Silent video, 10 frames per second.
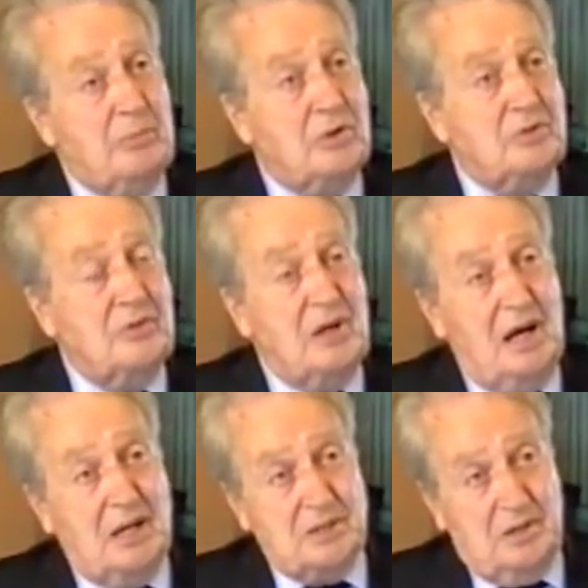books for
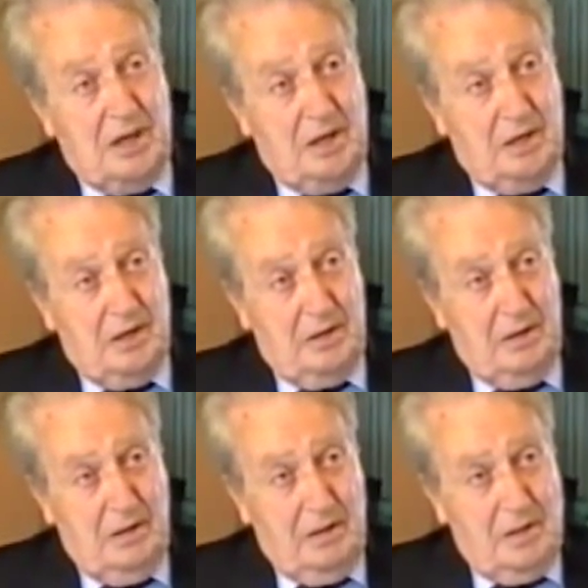hours on end.
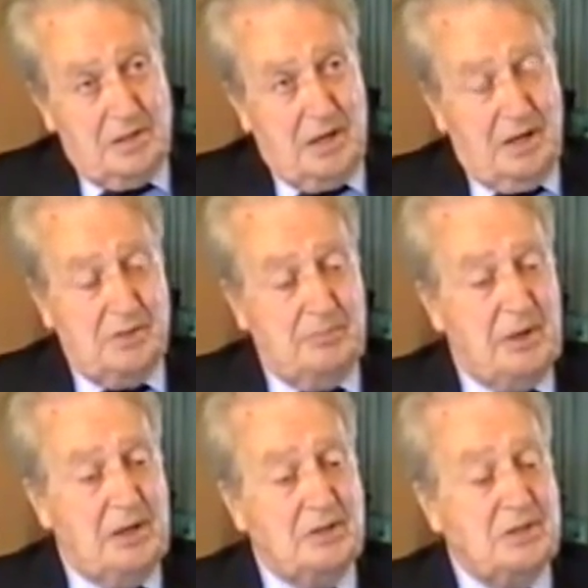So I
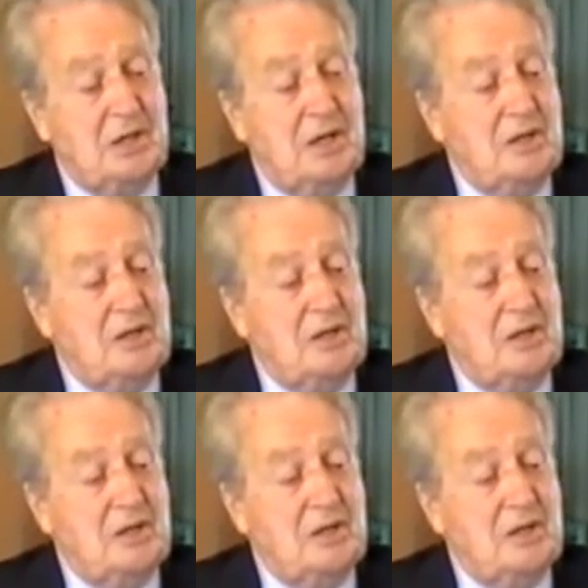suppose